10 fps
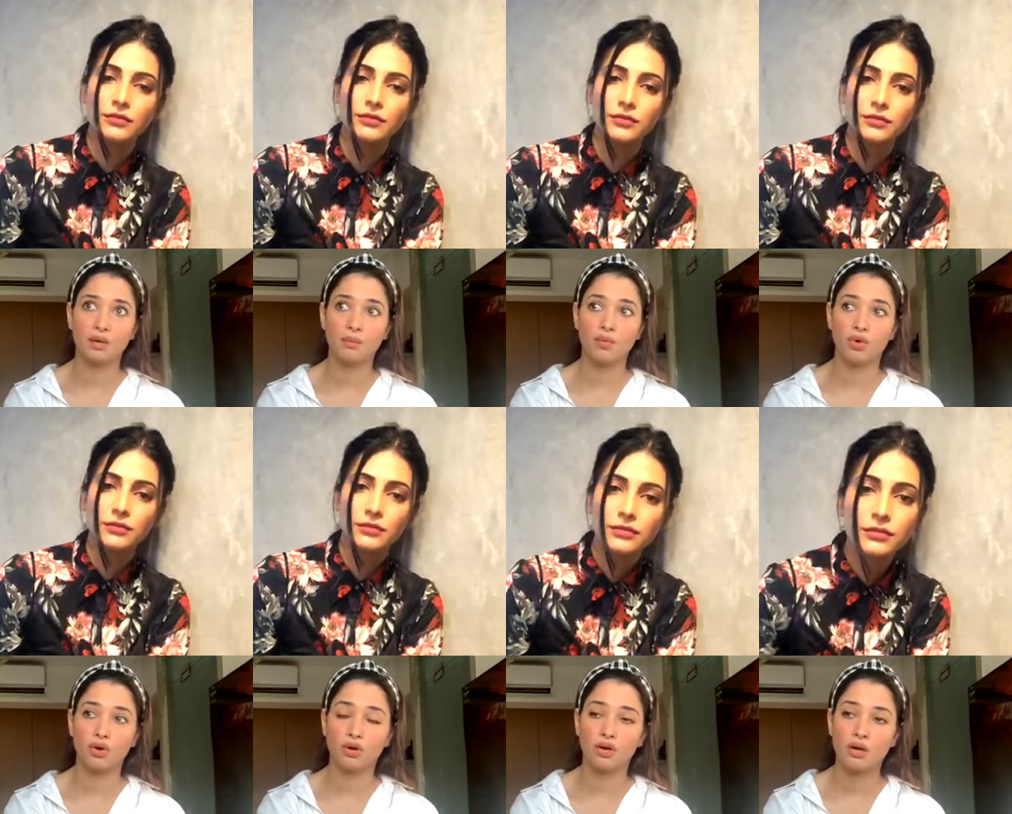
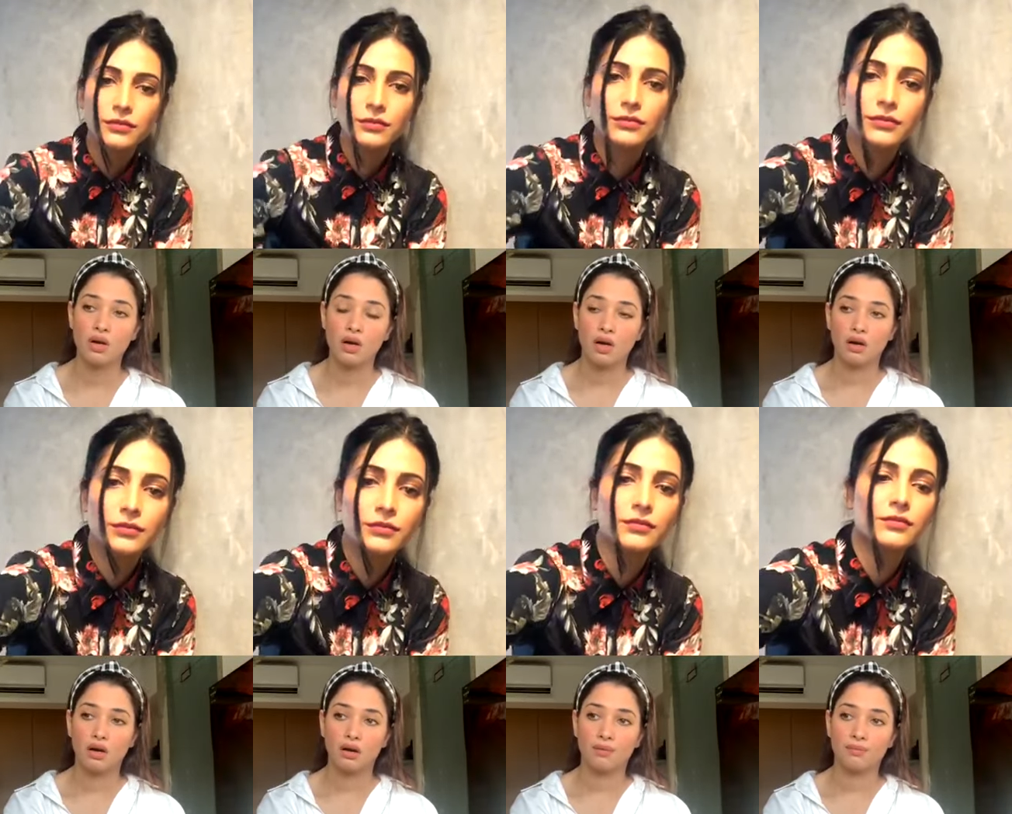Speaker 1: more
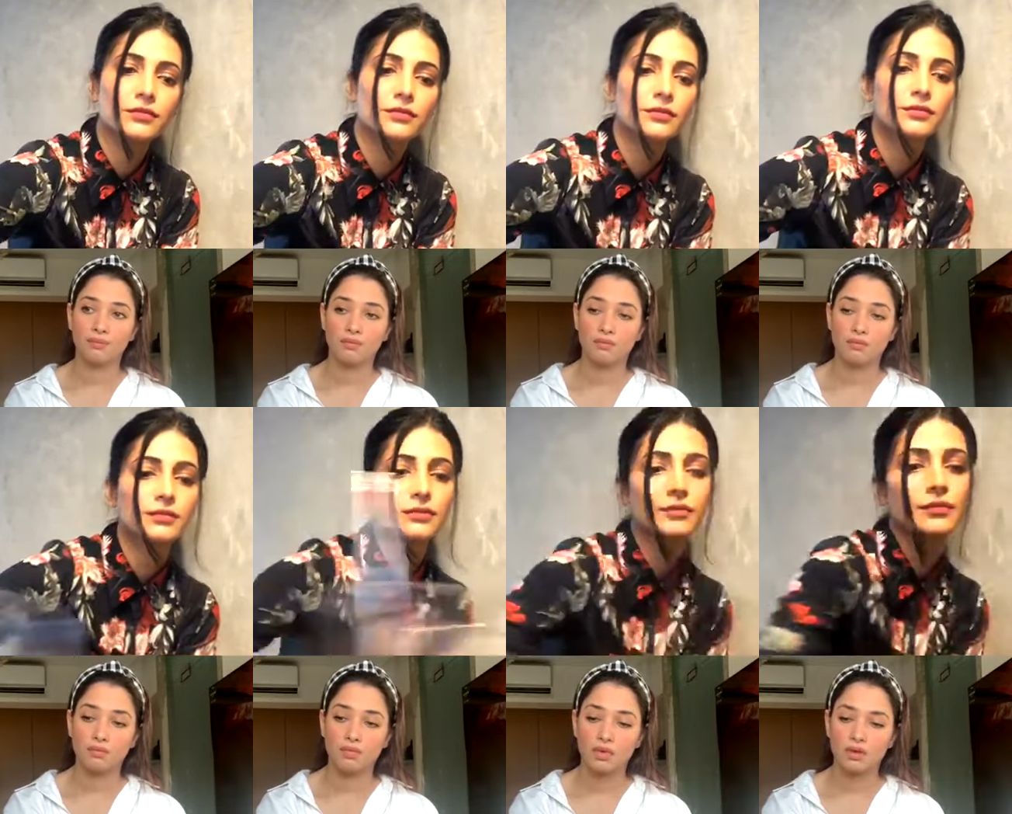um,
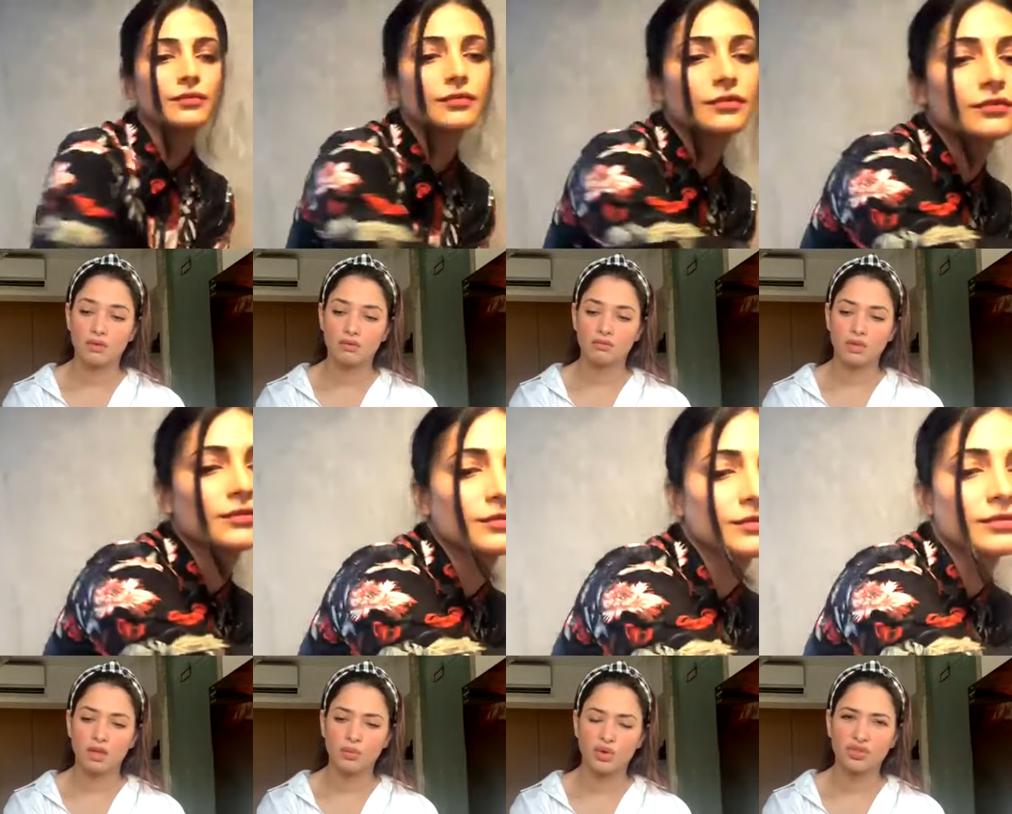
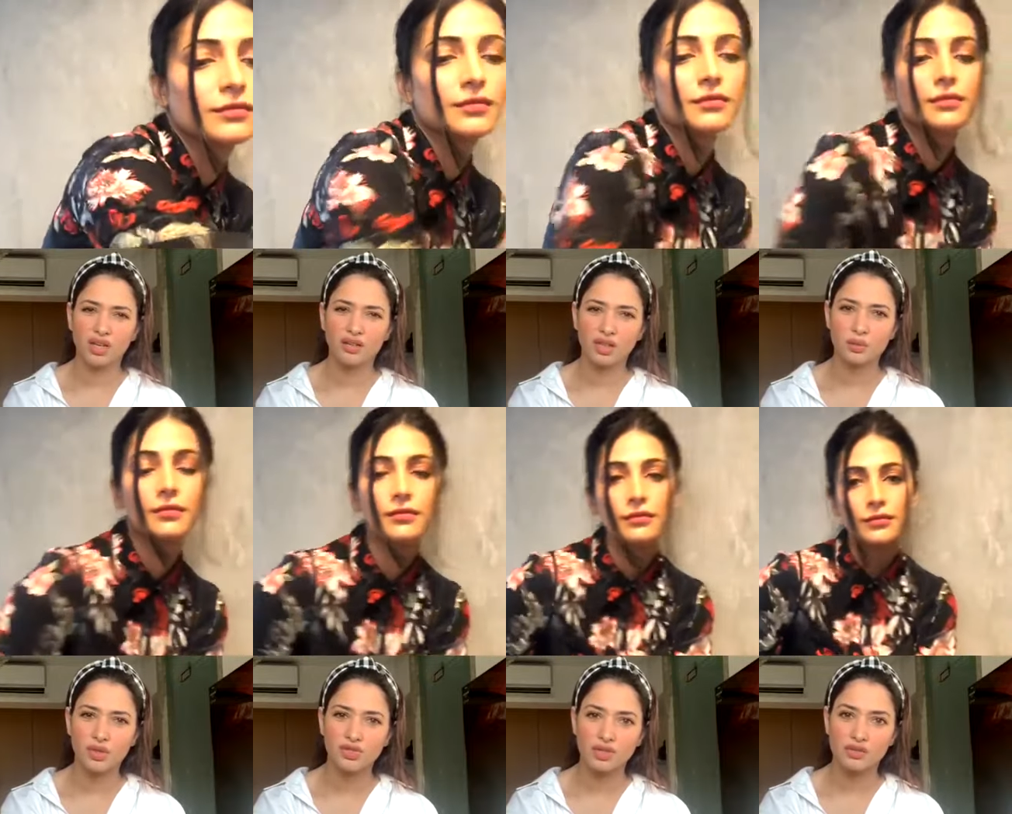a more authentic
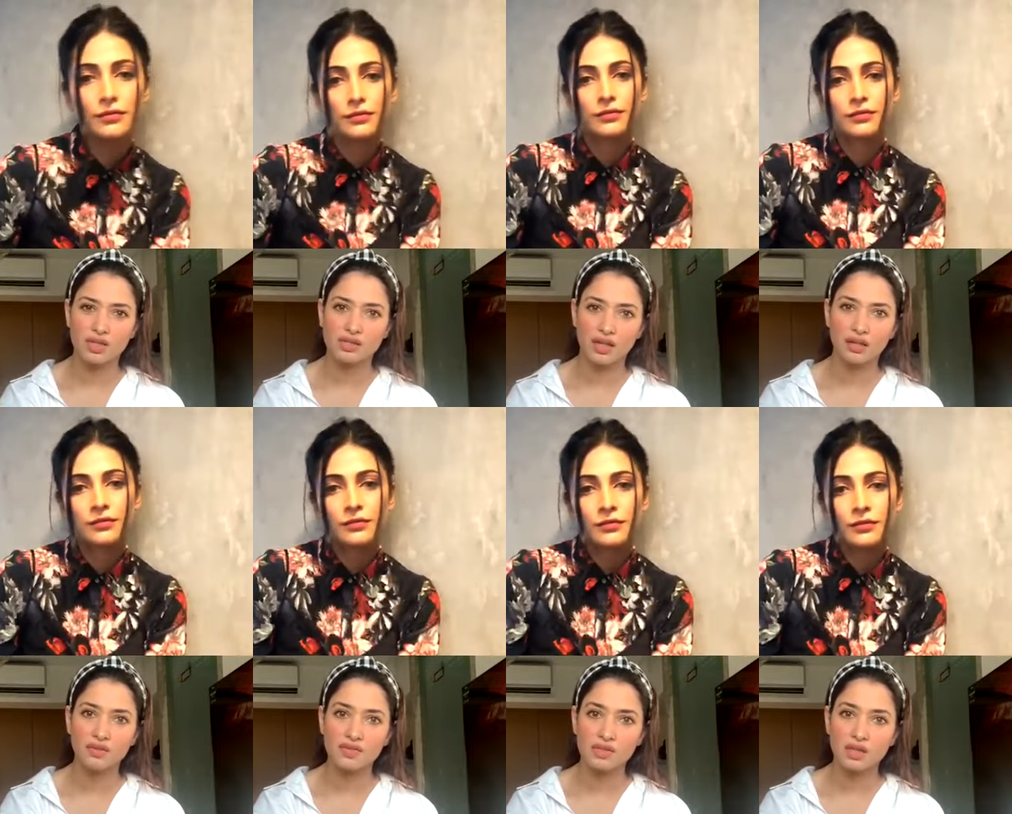version of
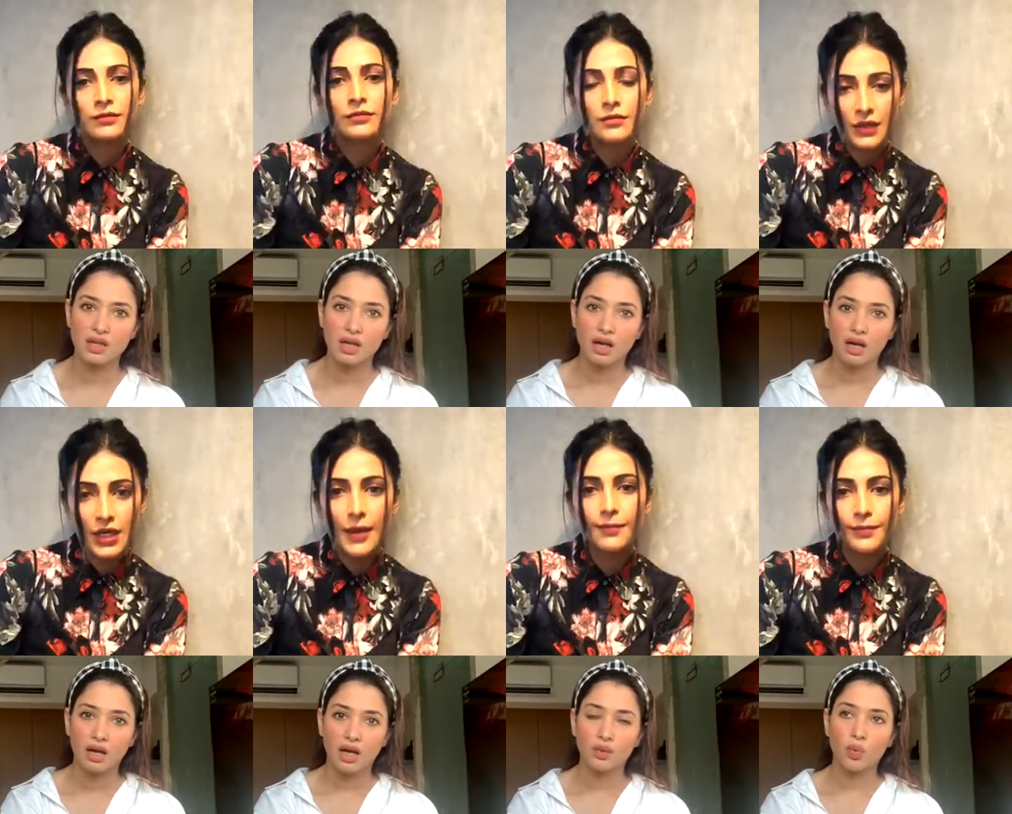ourselves.
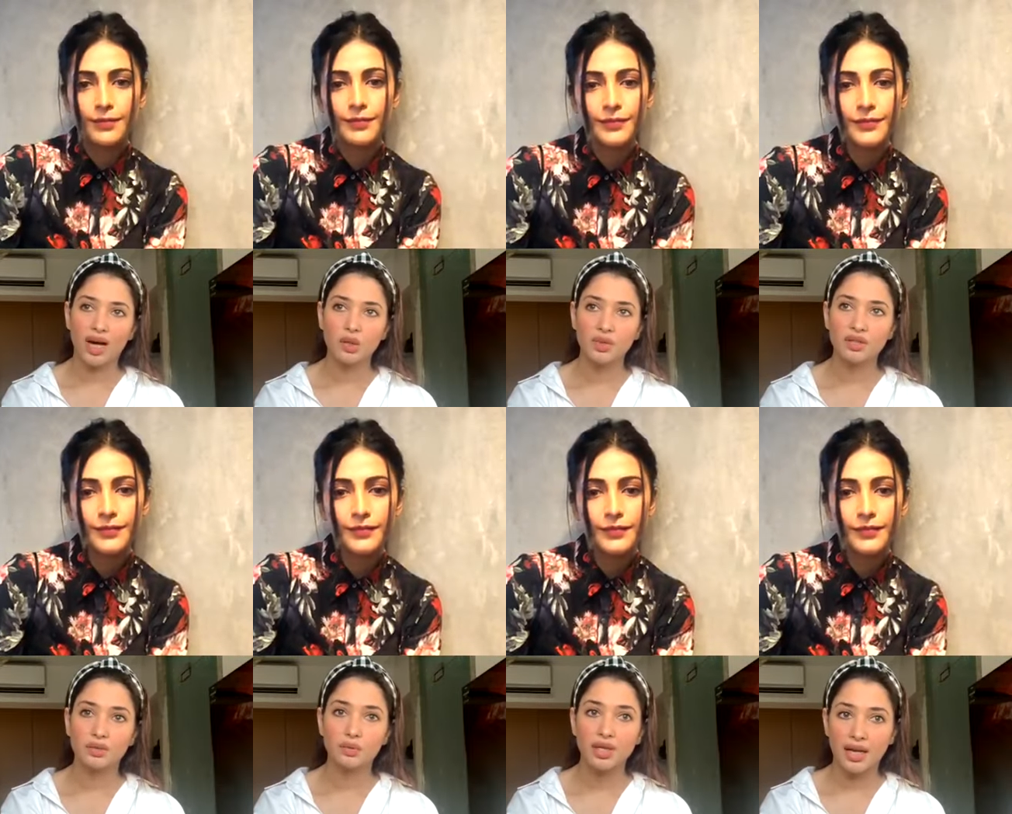Yeah. And once we
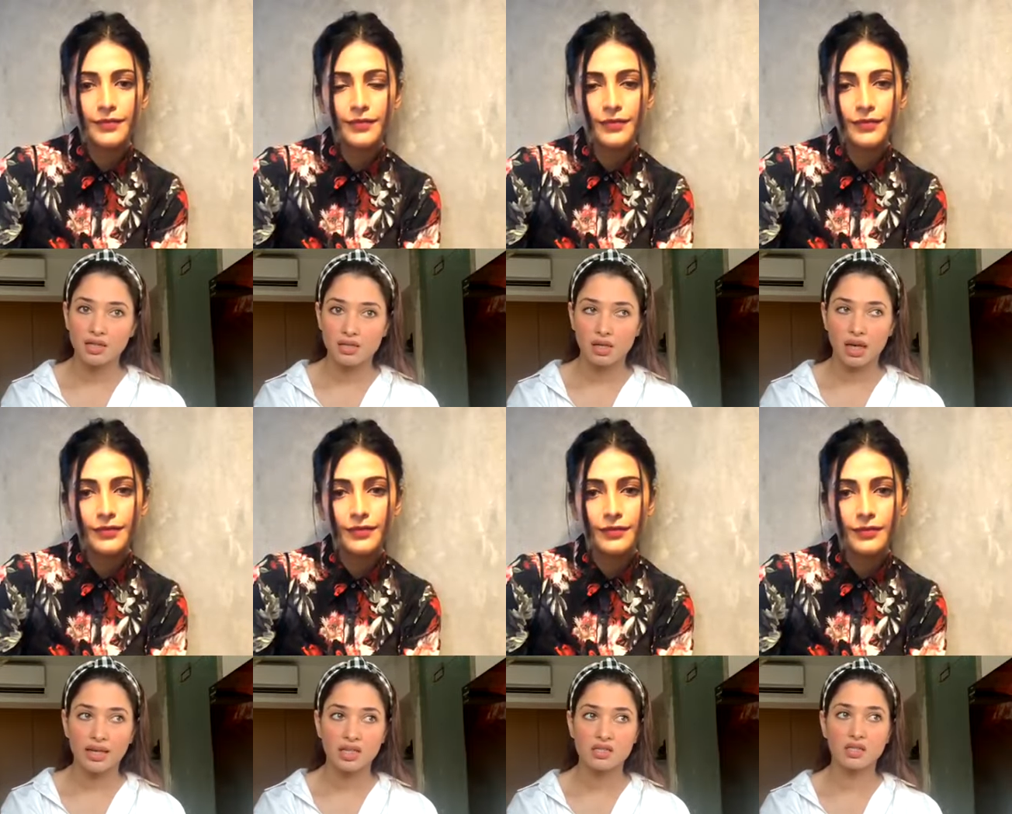do that, I
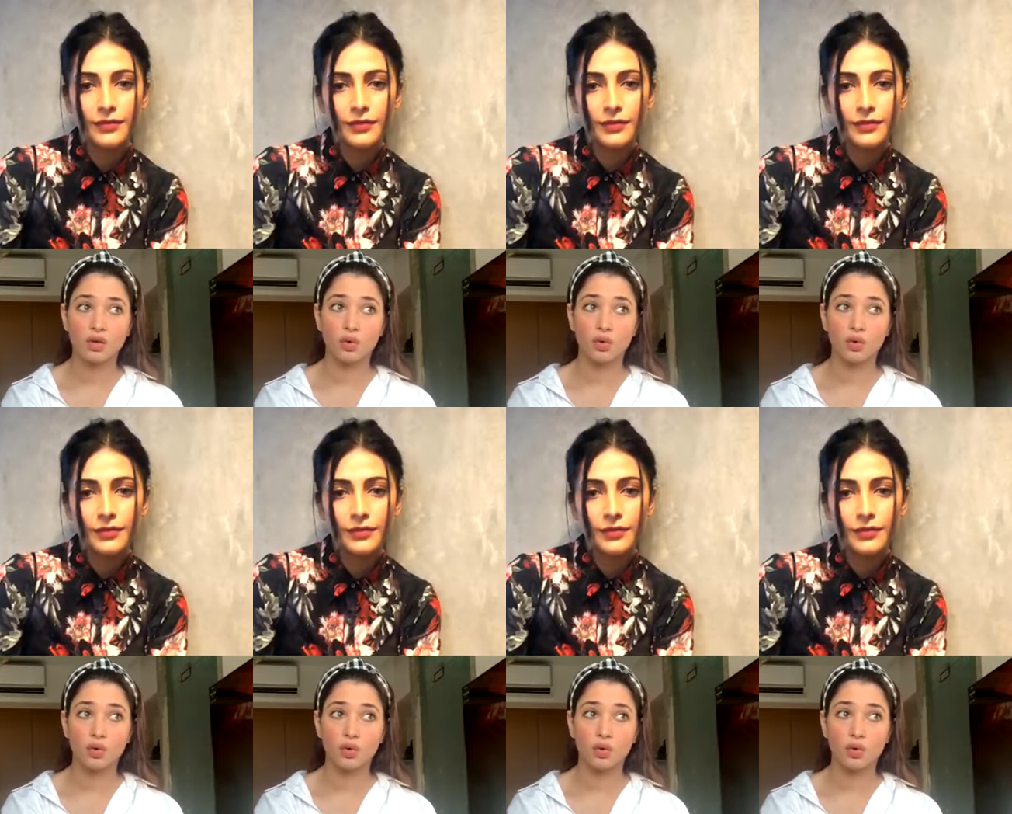guess the